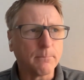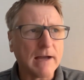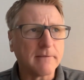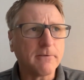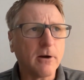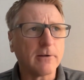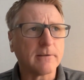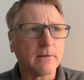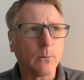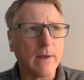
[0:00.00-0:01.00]
by default
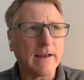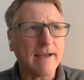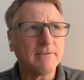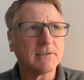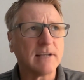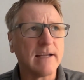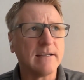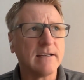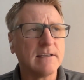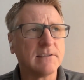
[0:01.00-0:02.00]
the way that i've designed
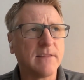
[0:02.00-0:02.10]
it is